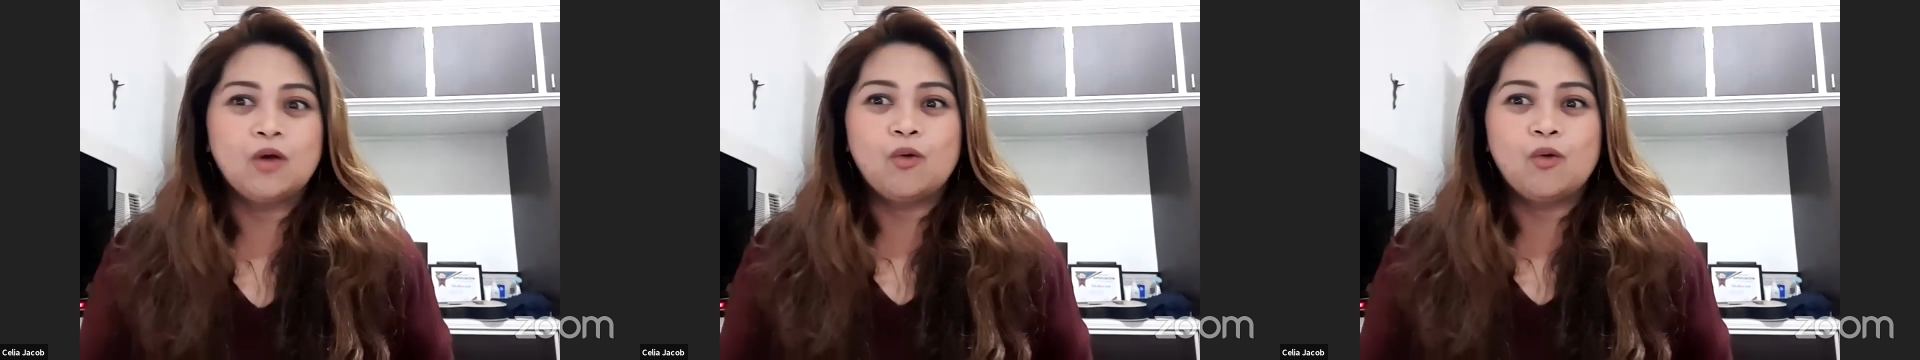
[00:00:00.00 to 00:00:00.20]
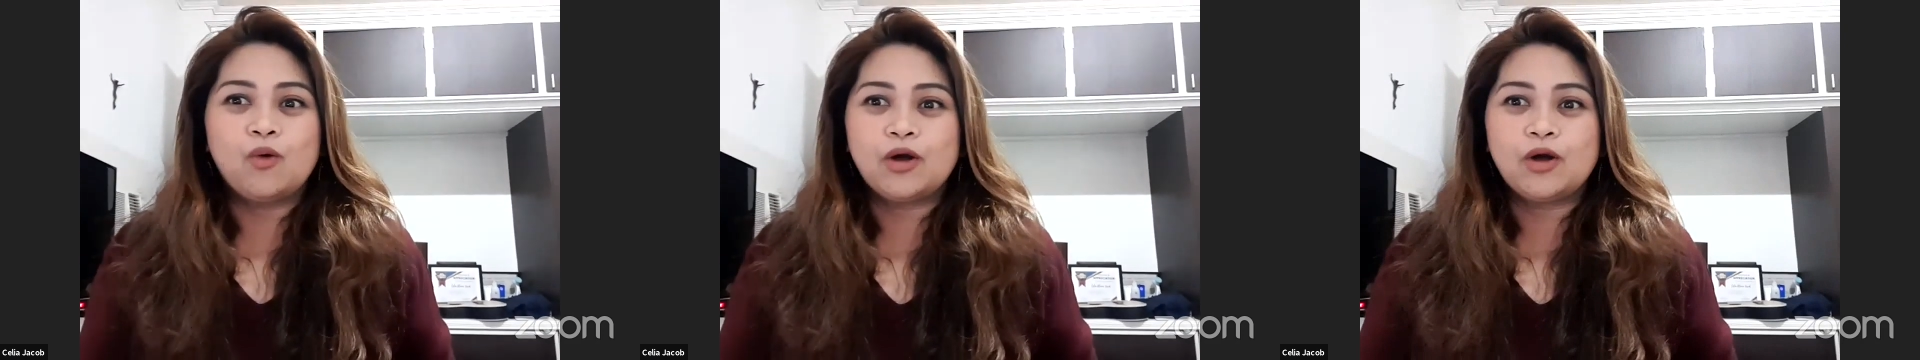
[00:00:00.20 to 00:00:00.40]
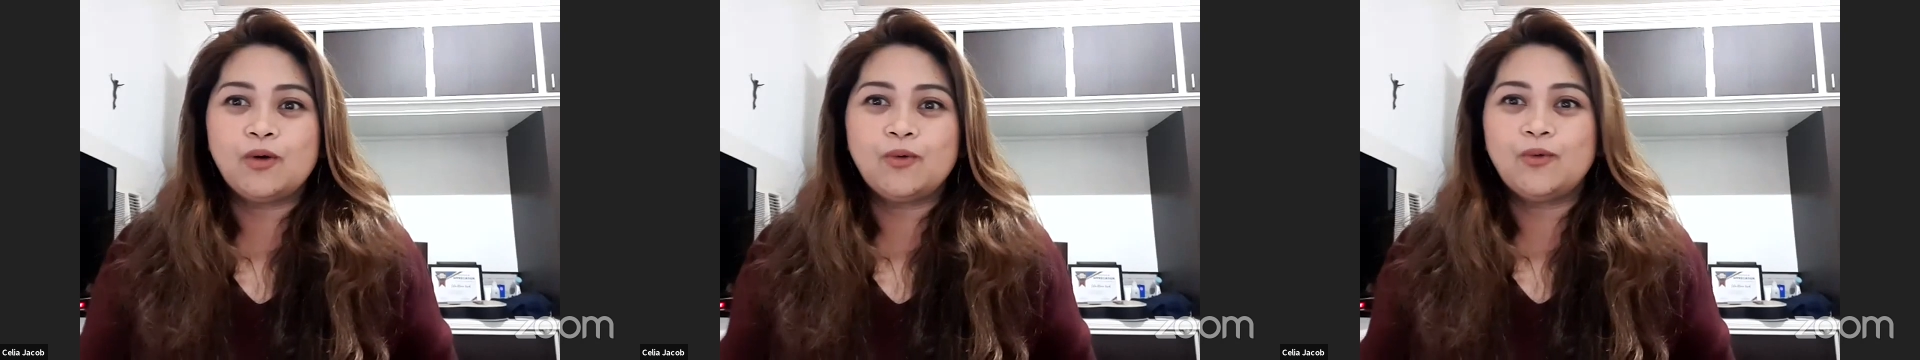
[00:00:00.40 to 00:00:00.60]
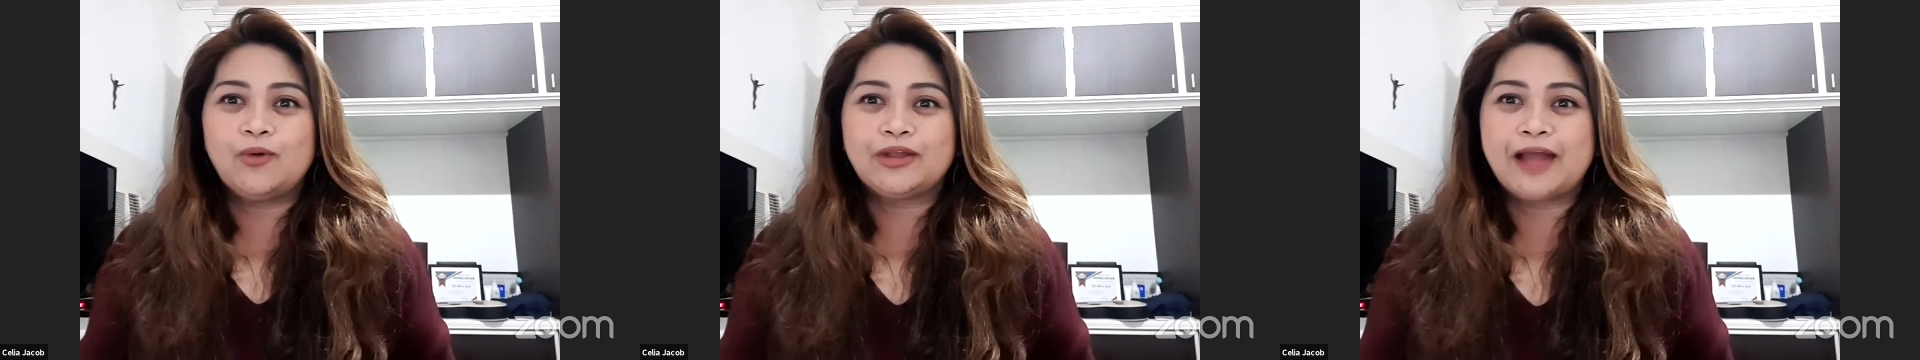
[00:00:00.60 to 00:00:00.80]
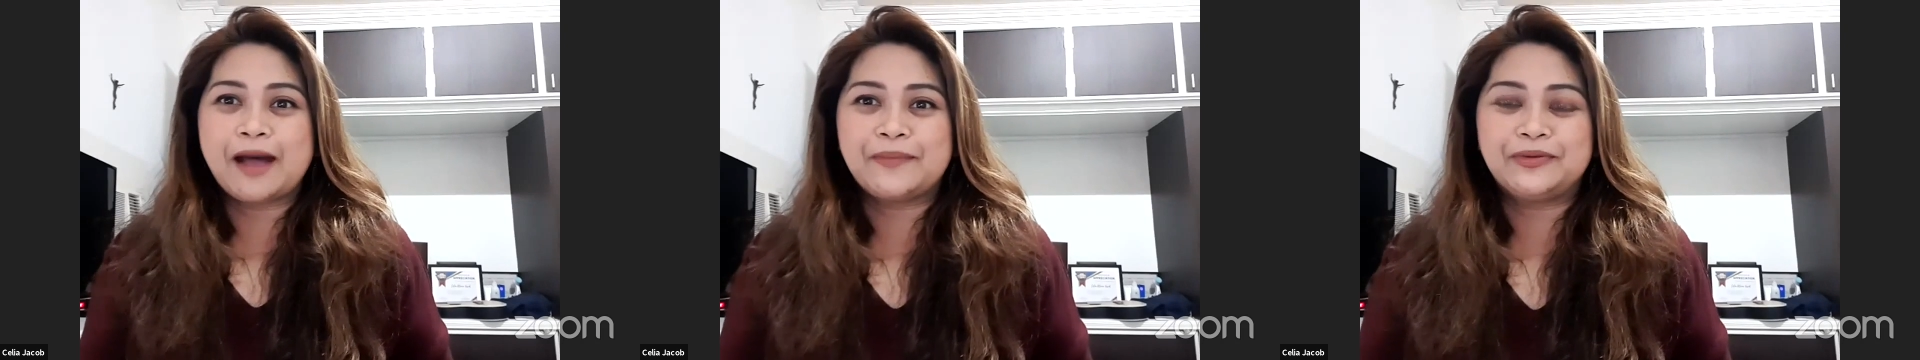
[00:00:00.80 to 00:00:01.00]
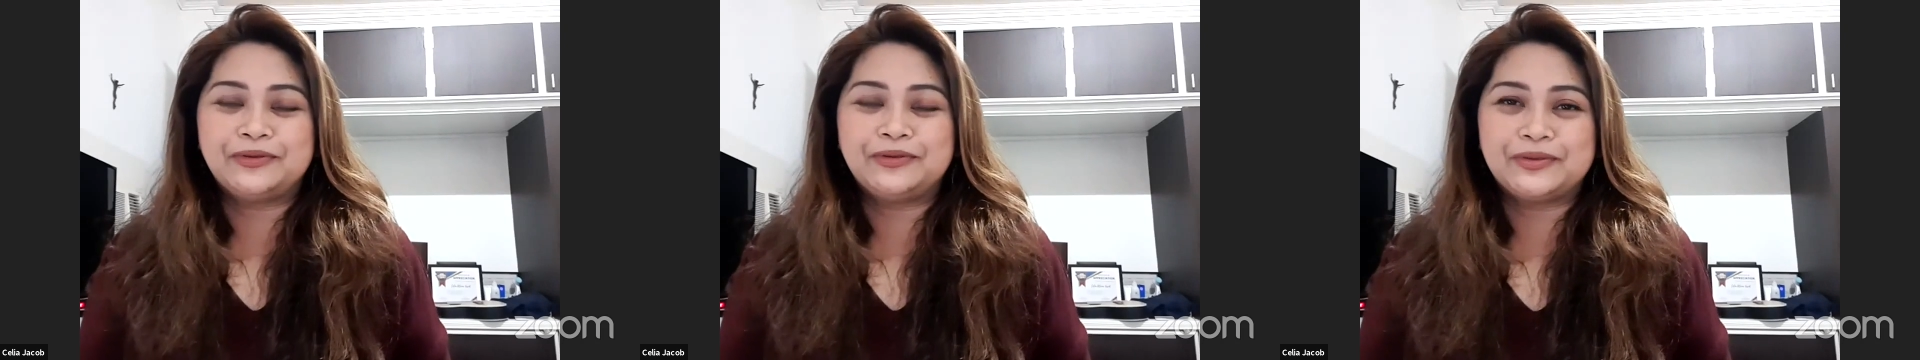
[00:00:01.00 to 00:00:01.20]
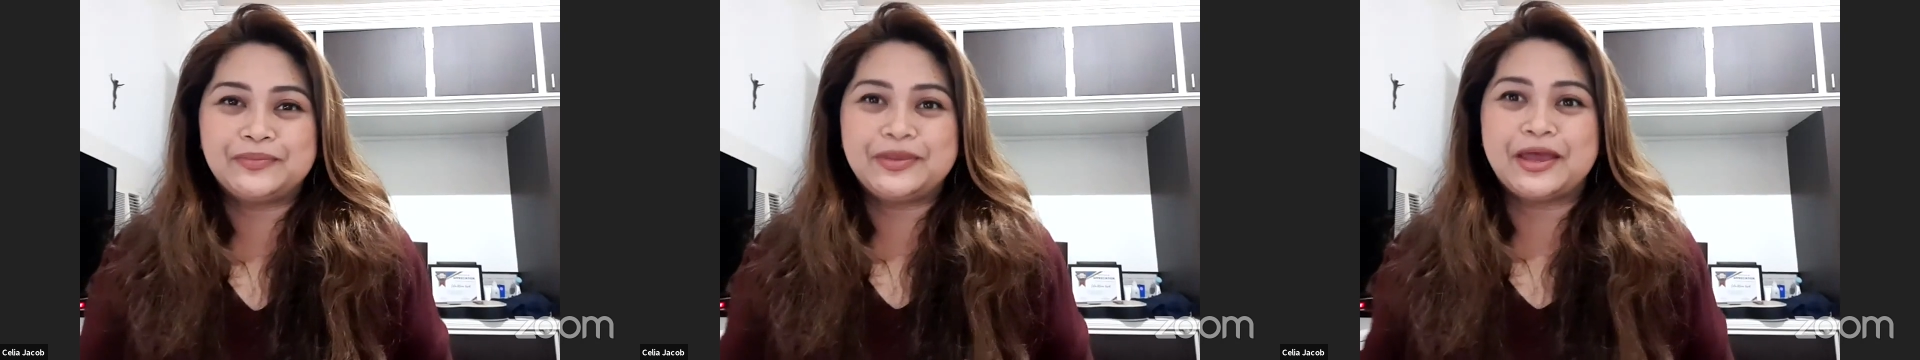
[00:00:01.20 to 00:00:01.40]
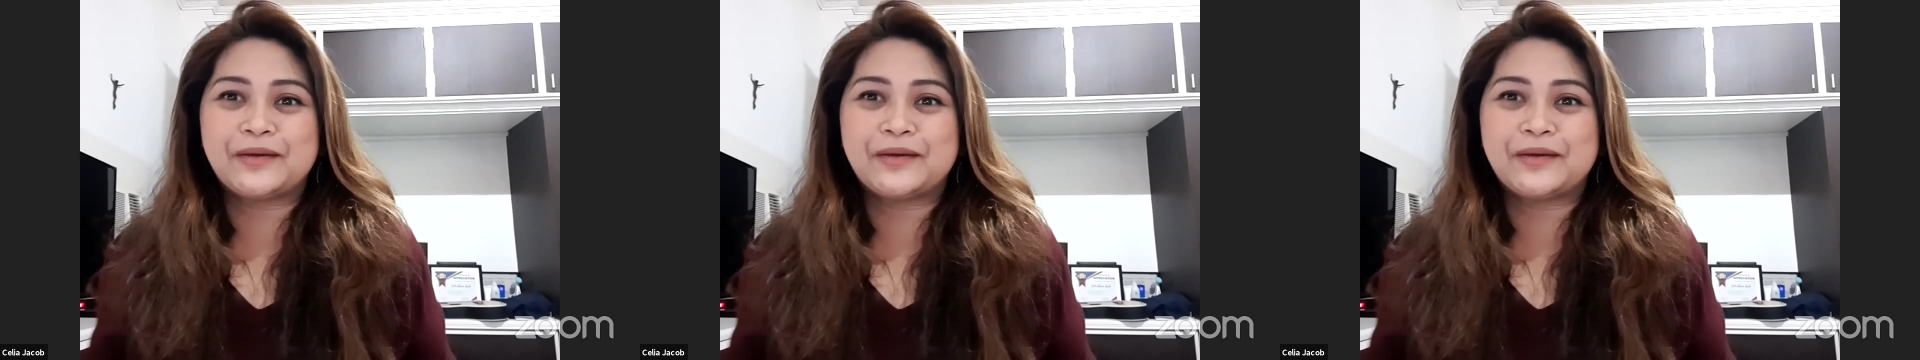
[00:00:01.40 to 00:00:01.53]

what happened to me?